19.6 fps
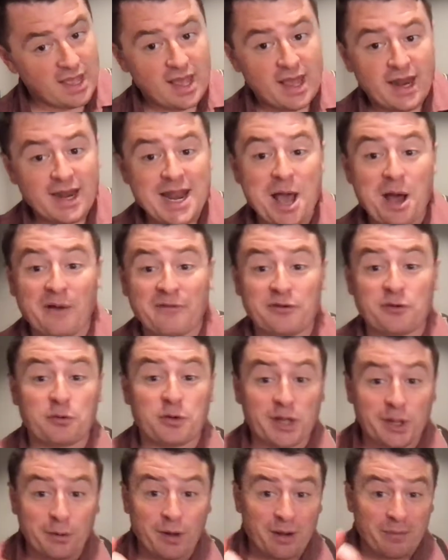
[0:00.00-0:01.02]
Now, if you
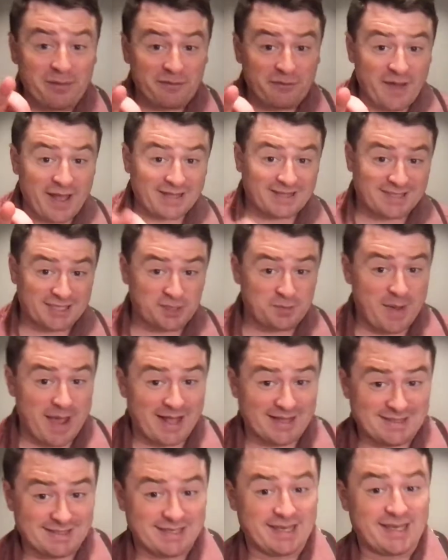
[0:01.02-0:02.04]
really want to be fancy
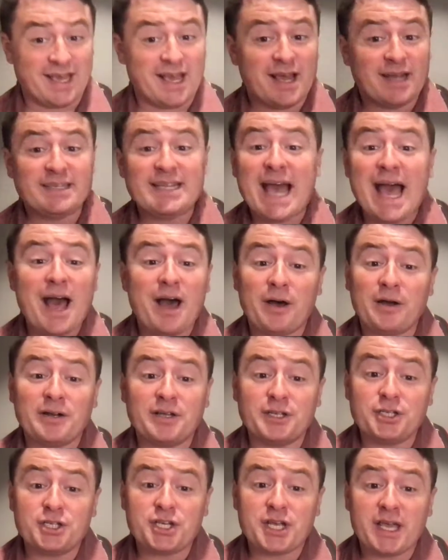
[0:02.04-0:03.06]
schmancy, down
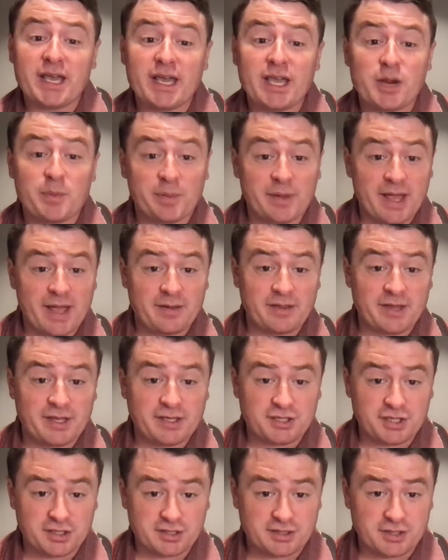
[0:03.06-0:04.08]
to G, playing
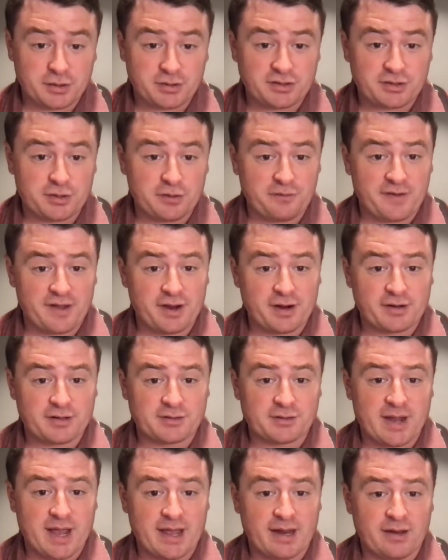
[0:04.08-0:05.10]
just those 2 fingers,
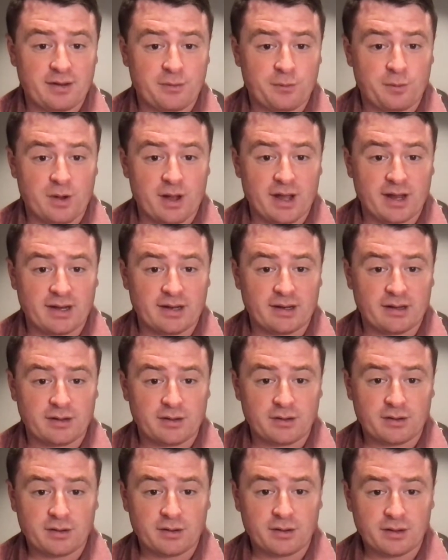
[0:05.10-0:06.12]
right? 1,
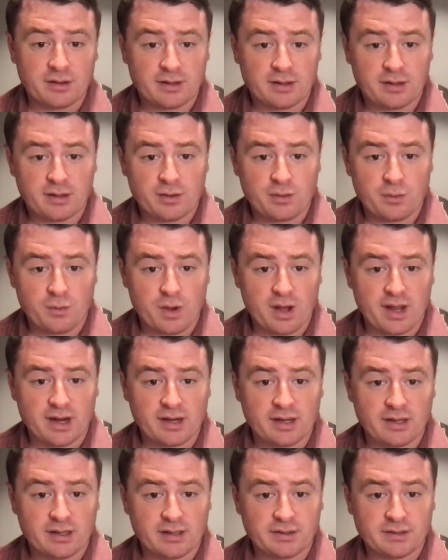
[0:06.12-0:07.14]

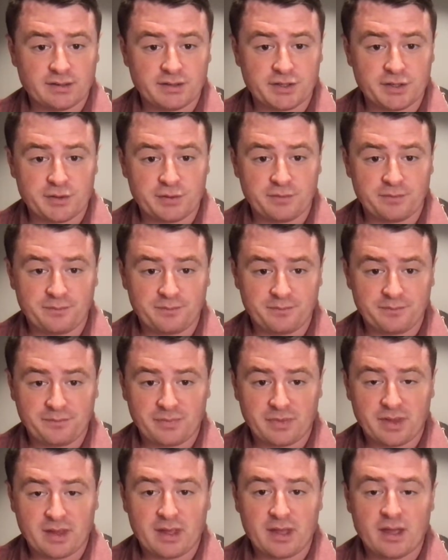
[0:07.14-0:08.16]
1, 2. You
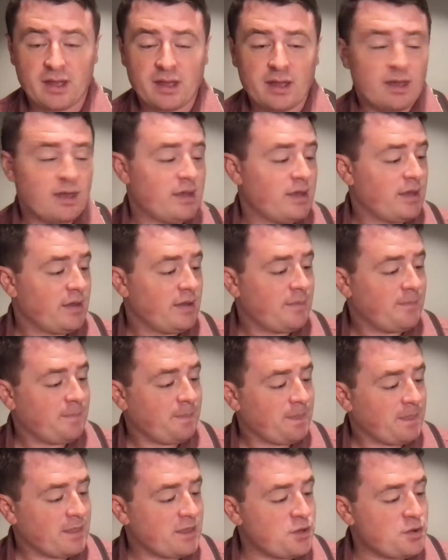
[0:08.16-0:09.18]

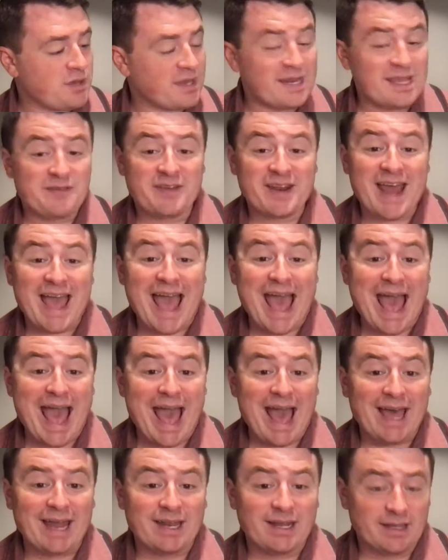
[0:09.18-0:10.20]
can even
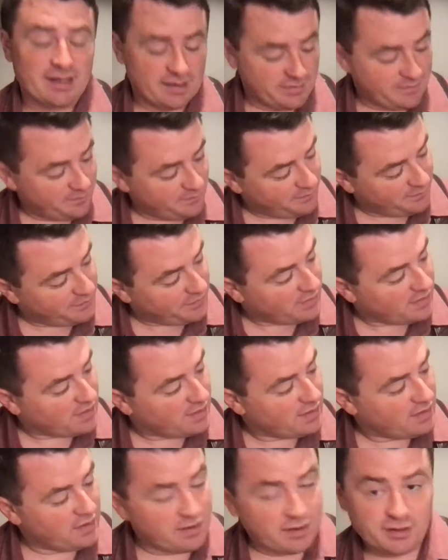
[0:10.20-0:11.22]
add
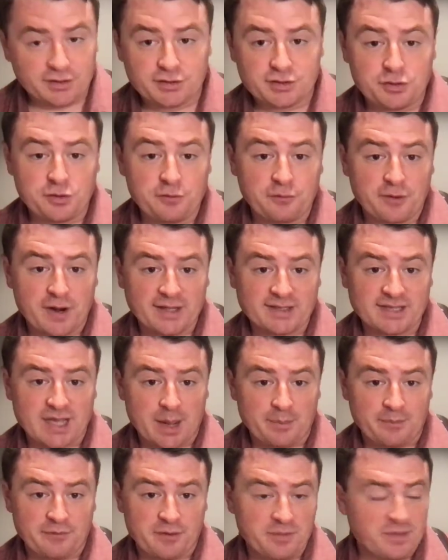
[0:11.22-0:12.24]
2 frets
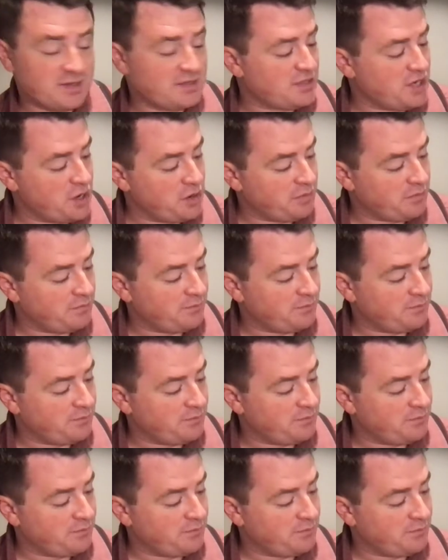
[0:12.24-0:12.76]
up from this note.